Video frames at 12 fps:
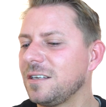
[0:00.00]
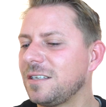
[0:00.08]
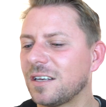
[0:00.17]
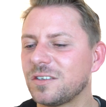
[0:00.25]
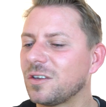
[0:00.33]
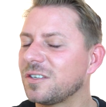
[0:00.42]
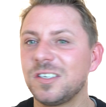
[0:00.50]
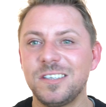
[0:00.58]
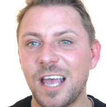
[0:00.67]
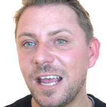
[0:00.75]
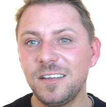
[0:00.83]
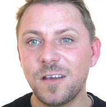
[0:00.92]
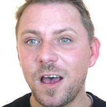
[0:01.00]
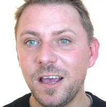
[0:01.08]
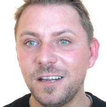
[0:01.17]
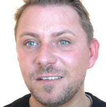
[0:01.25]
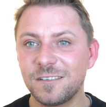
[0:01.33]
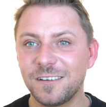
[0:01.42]
does not stay
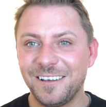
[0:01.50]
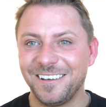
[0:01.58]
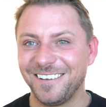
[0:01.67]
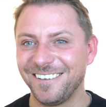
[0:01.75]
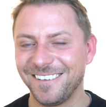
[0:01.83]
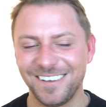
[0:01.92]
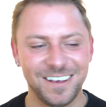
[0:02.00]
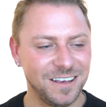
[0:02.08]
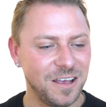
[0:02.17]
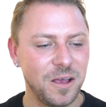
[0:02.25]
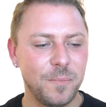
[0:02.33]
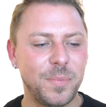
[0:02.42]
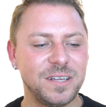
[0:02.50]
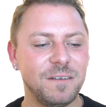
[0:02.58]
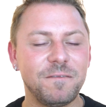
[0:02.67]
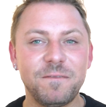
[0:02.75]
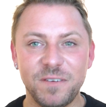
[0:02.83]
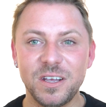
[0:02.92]
tight, but
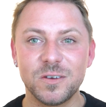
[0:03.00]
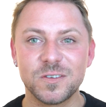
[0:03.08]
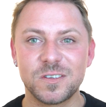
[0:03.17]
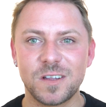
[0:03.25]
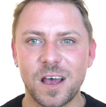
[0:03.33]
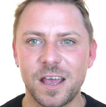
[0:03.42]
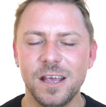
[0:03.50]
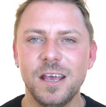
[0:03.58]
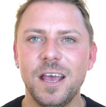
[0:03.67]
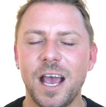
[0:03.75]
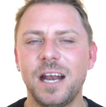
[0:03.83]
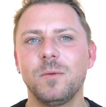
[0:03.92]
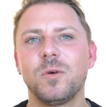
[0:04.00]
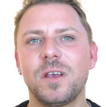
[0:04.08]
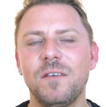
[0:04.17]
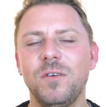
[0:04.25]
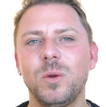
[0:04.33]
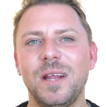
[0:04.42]
it feels tight and it will
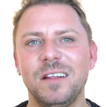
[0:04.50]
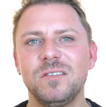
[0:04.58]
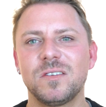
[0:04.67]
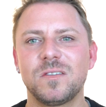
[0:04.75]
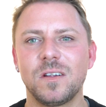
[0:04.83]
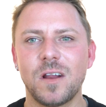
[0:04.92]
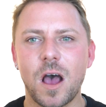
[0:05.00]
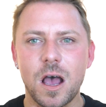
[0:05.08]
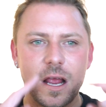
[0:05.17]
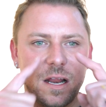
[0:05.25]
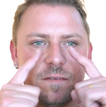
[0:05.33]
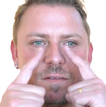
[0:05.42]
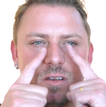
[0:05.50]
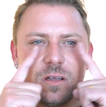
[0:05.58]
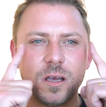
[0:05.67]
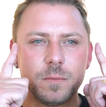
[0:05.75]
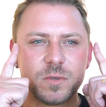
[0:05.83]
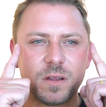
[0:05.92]
give you an instant eye lift in
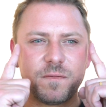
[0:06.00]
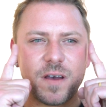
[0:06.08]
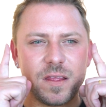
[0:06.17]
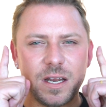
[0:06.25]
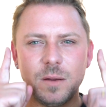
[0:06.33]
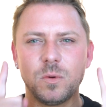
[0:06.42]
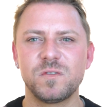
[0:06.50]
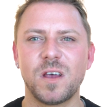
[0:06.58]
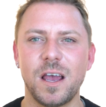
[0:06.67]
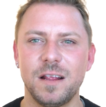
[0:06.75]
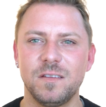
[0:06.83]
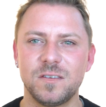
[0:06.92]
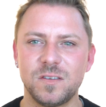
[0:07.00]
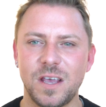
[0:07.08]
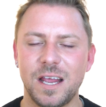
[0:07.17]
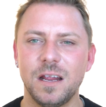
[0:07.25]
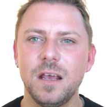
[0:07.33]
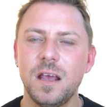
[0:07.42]
terms of the fact that it will tighten the
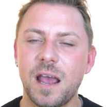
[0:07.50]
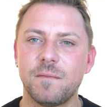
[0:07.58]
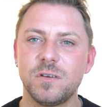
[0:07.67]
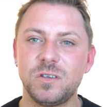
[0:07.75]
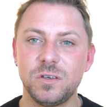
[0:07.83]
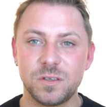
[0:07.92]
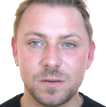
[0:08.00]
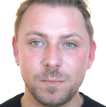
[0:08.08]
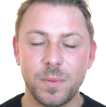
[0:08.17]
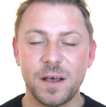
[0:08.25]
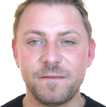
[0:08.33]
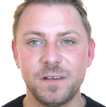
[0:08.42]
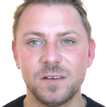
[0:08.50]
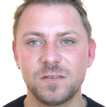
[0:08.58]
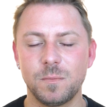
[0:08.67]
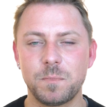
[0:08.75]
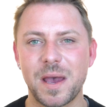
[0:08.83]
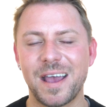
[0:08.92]
skin and reduce some
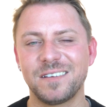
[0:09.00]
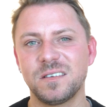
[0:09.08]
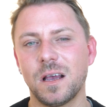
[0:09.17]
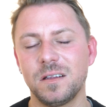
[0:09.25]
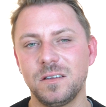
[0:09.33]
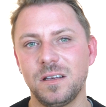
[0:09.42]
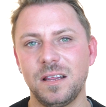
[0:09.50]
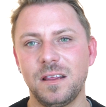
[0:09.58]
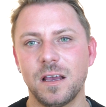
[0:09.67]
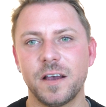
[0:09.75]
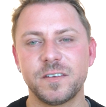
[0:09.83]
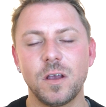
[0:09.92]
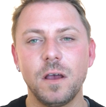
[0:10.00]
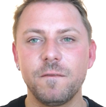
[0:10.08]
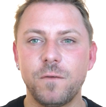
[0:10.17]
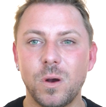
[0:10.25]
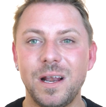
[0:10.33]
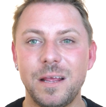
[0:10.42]
puffiness and bags underneath the eyes
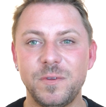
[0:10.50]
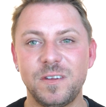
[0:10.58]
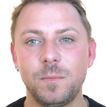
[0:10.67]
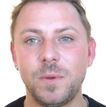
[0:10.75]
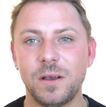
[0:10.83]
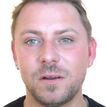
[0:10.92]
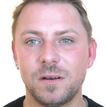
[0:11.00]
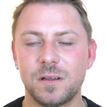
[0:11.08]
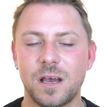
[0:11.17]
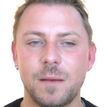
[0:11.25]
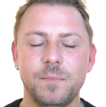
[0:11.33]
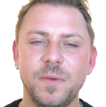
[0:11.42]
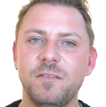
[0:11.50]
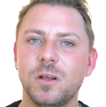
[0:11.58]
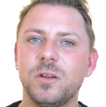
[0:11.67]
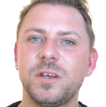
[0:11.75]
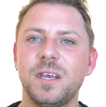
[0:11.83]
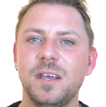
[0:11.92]
for a limited period of time. If you're
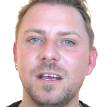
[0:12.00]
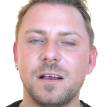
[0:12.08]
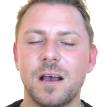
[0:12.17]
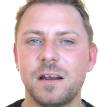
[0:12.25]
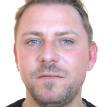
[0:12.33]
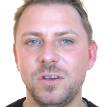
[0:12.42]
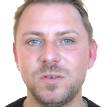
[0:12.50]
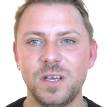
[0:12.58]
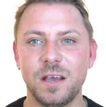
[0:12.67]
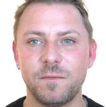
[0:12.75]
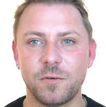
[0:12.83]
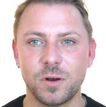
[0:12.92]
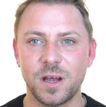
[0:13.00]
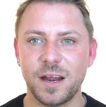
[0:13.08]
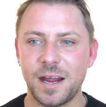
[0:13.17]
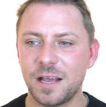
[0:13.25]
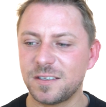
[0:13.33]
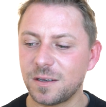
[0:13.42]
looking at kind of using it for a night
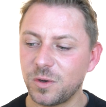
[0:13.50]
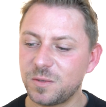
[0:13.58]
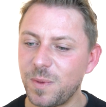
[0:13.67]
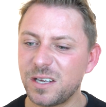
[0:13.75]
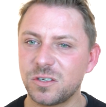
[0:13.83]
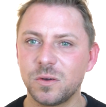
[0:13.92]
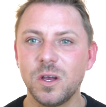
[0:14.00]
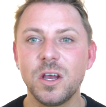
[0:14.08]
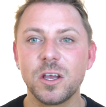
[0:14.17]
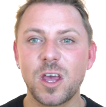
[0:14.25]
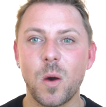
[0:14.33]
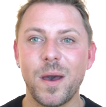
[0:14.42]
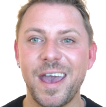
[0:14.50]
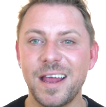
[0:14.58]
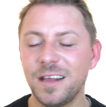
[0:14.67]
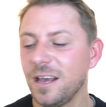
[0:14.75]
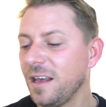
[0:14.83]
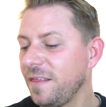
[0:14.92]
out somewhere special, go ahead.